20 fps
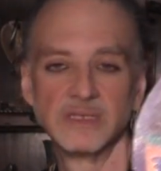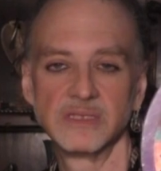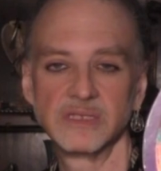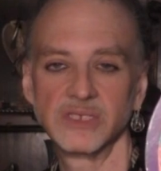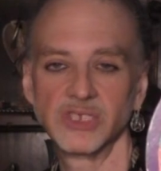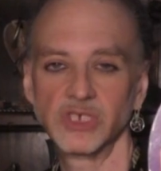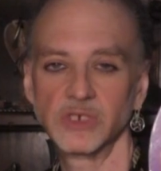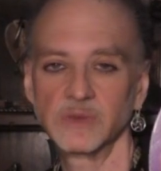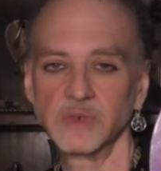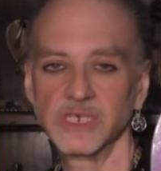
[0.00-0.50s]

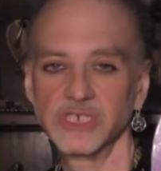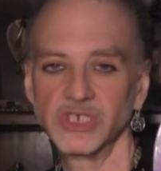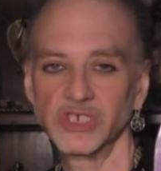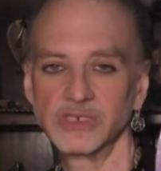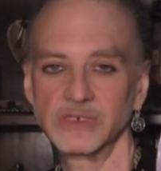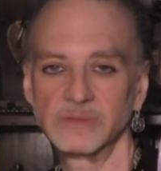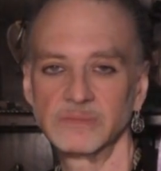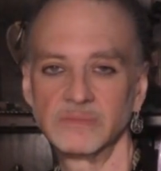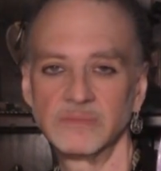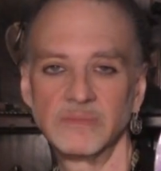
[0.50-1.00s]

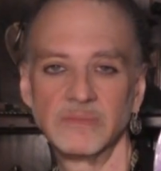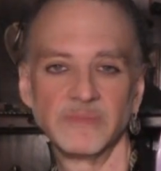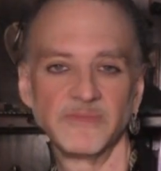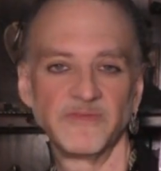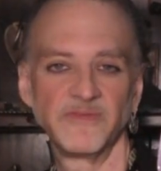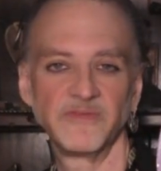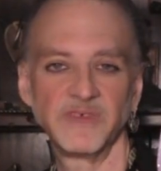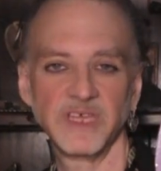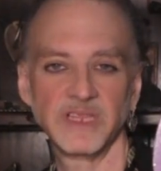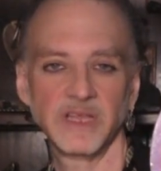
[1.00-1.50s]
situational
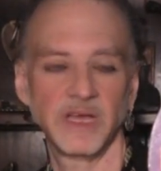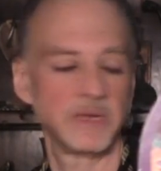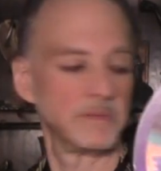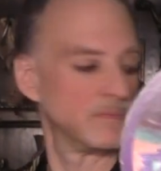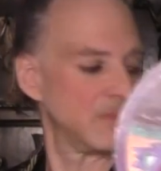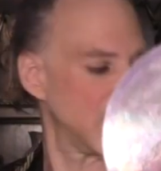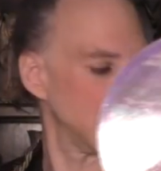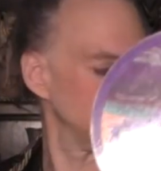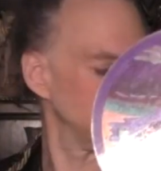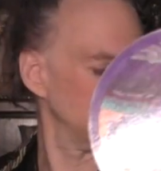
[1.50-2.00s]
feline
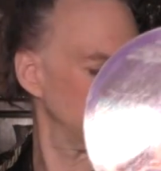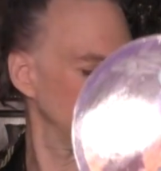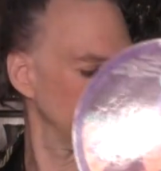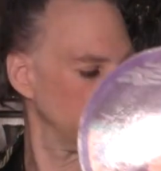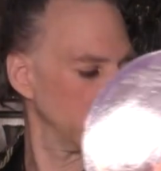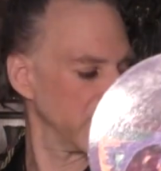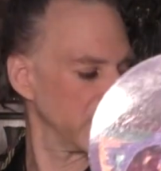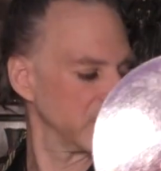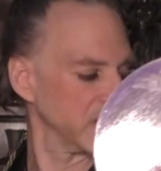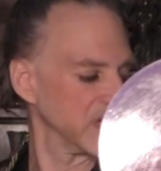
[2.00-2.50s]
mama
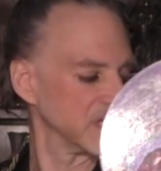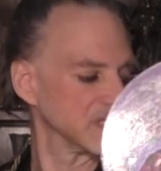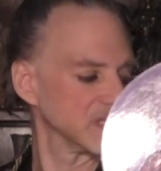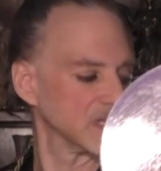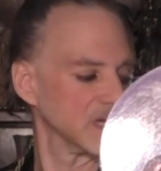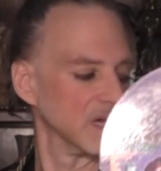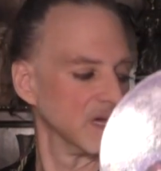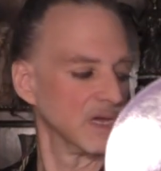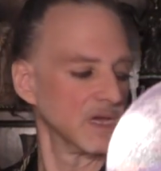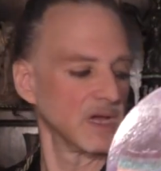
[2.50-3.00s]

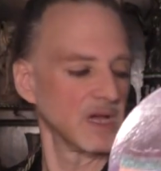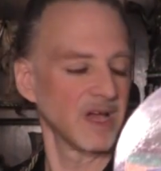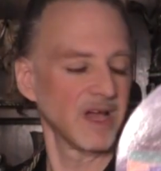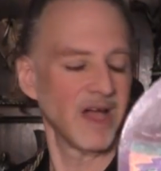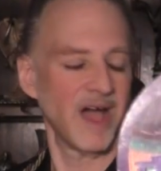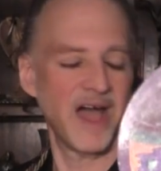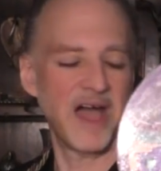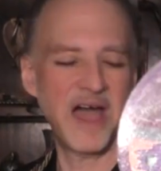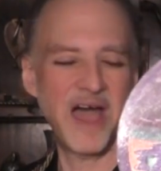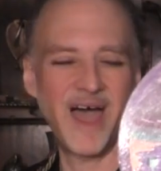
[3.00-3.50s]
awareness
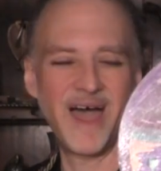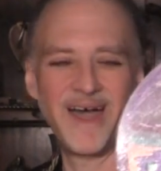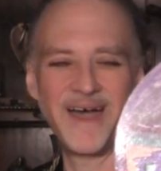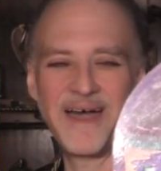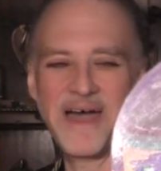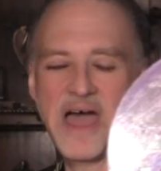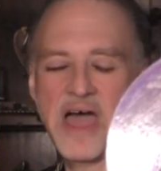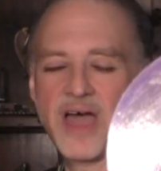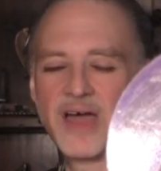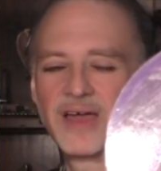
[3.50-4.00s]
uh,
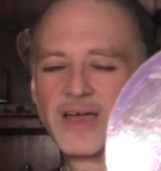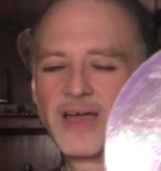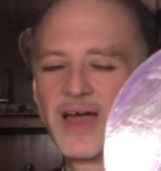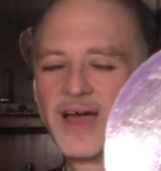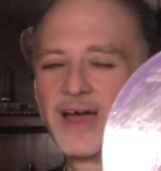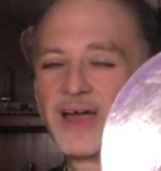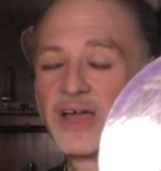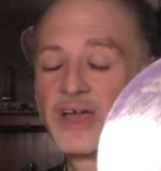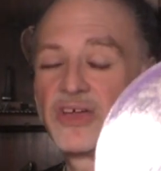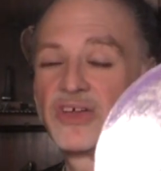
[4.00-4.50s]
uh,
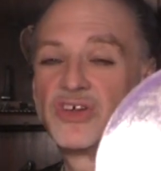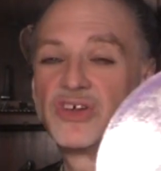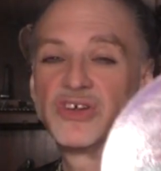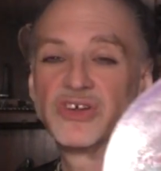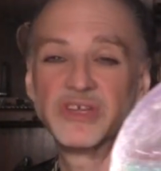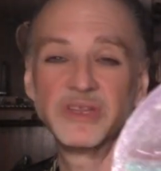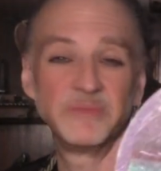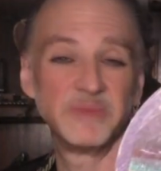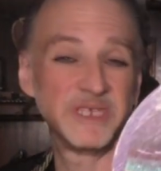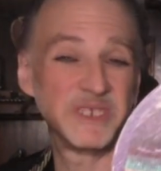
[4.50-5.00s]
uh,
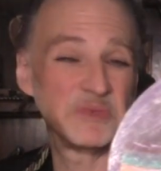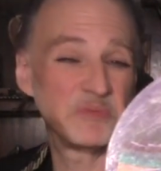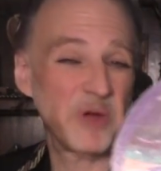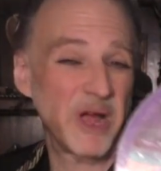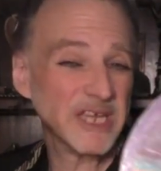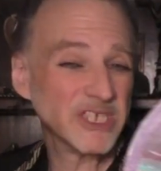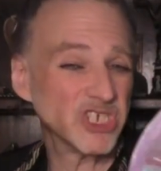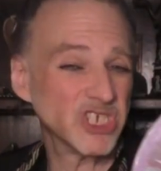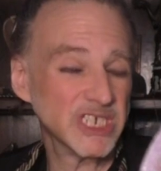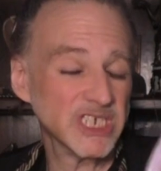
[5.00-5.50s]
could be
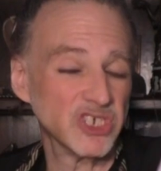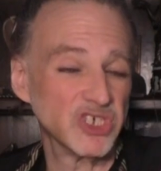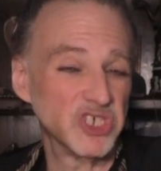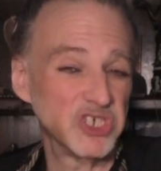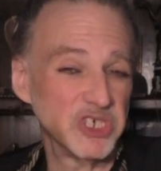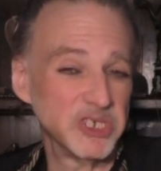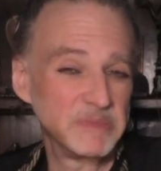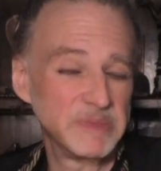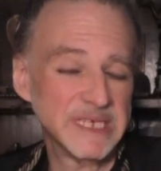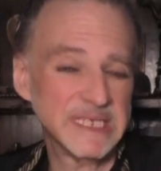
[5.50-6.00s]
depression,
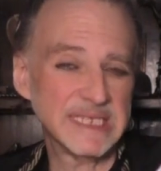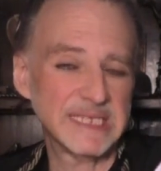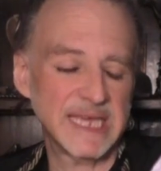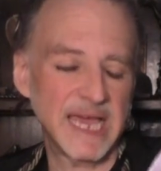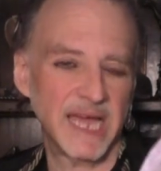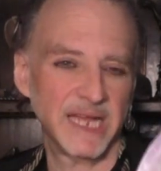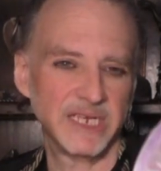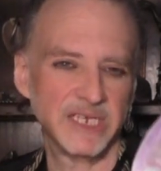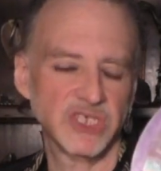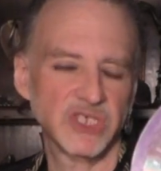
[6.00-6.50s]
could be
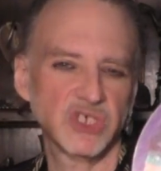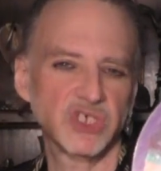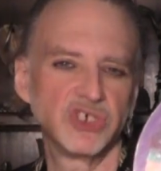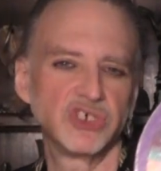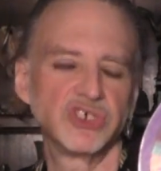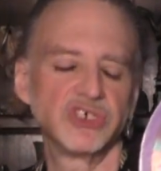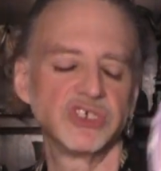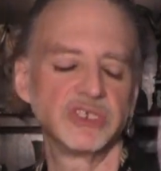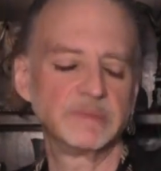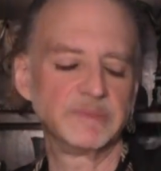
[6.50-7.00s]
sadness,
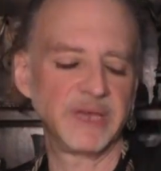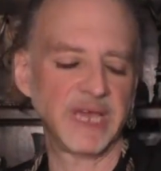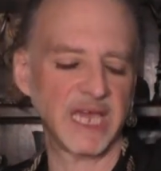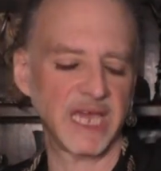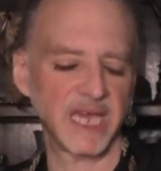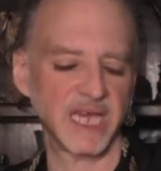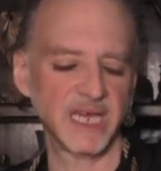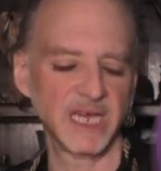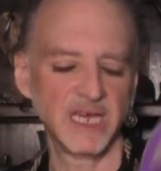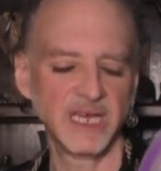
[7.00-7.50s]
could
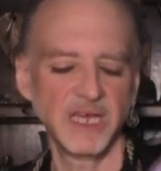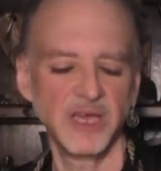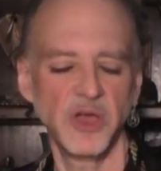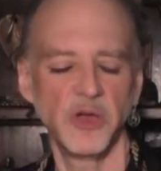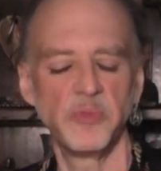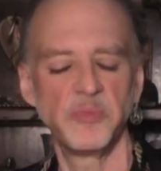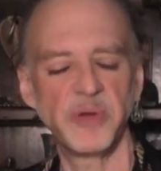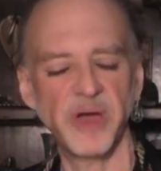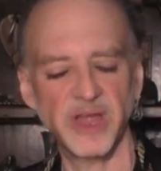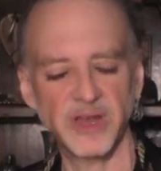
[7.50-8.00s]
be,
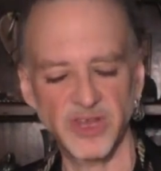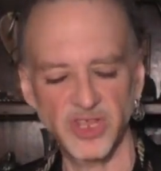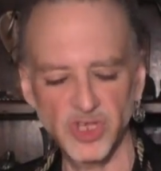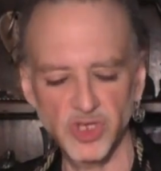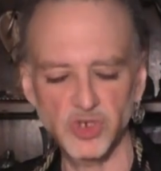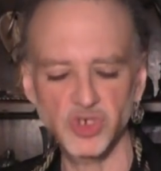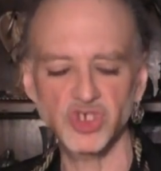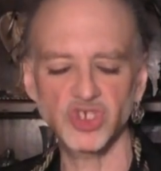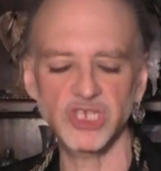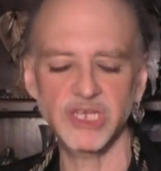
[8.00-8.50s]
but
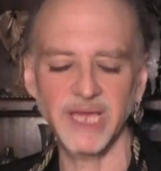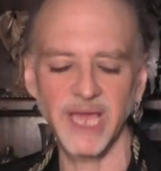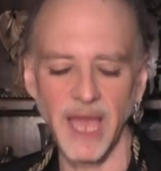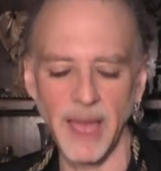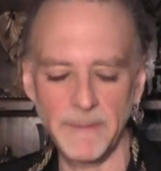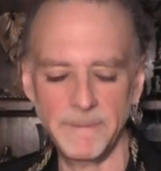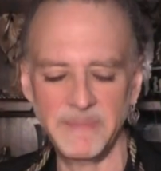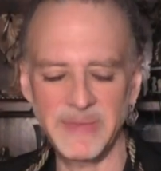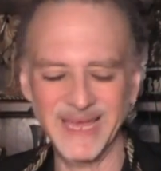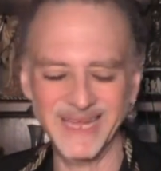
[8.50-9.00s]
usually
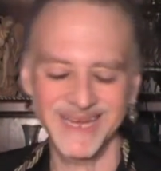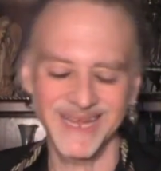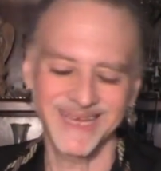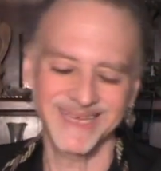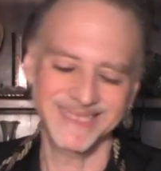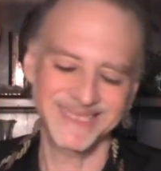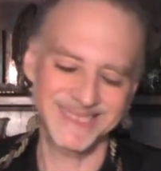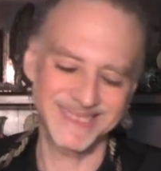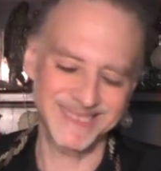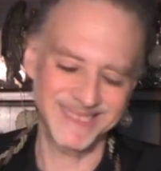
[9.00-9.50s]
a bit
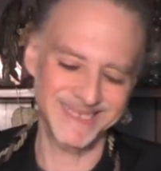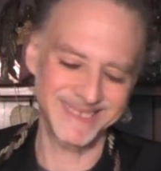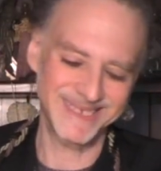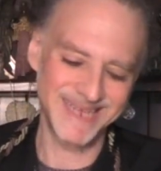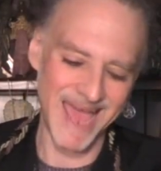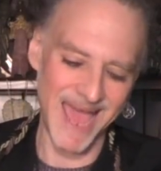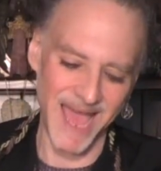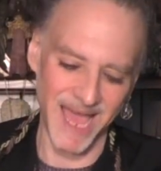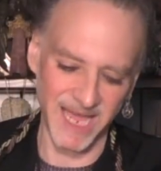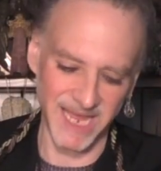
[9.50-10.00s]

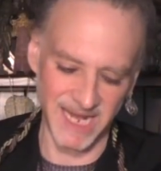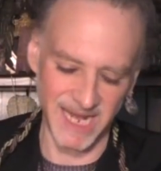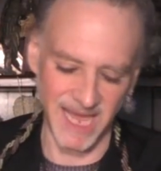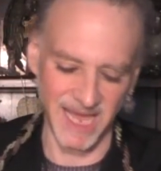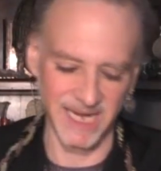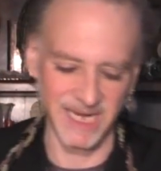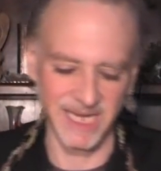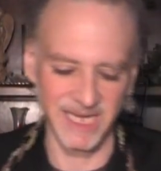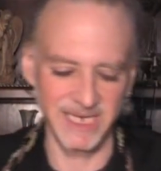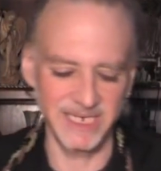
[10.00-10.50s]

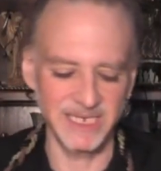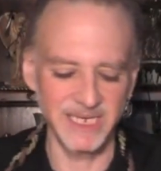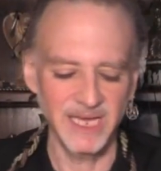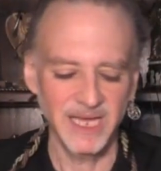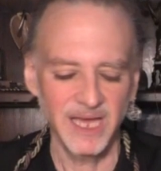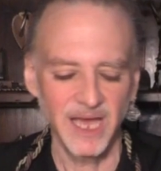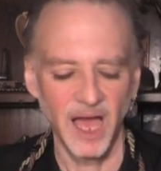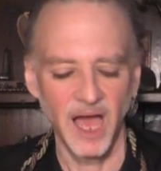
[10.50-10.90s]
stagnated.